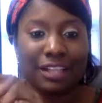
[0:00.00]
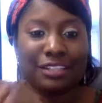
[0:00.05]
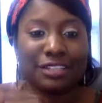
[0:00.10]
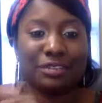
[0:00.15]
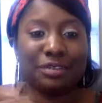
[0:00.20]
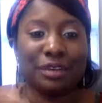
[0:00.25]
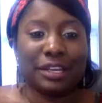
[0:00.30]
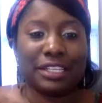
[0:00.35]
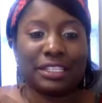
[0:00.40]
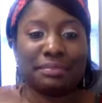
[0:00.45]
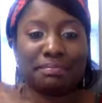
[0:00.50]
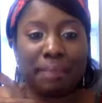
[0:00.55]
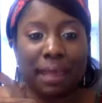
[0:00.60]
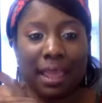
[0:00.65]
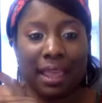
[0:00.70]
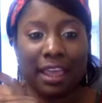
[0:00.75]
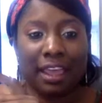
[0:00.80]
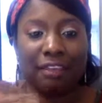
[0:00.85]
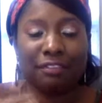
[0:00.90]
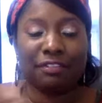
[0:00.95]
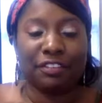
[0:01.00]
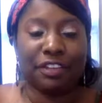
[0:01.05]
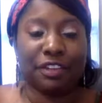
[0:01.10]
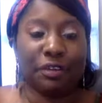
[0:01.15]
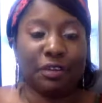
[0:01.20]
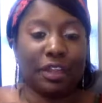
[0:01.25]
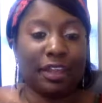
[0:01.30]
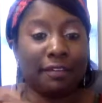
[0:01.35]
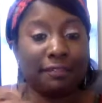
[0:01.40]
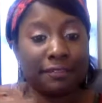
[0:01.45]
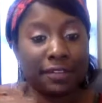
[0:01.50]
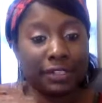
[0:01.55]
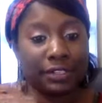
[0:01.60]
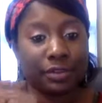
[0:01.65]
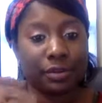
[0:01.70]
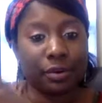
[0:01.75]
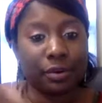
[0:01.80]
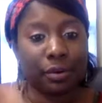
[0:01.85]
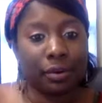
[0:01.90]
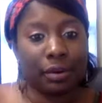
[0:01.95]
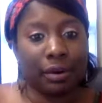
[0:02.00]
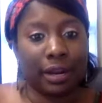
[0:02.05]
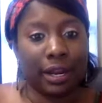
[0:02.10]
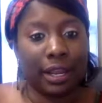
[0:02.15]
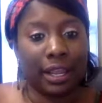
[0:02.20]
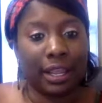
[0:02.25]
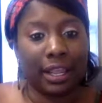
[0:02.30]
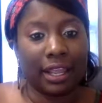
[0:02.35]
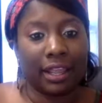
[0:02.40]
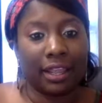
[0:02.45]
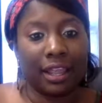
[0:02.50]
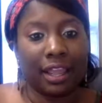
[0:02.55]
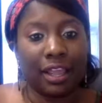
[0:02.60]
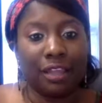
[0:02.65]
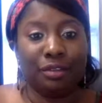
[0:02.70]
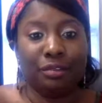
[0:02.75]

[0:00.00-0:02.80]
to expand for your inventory,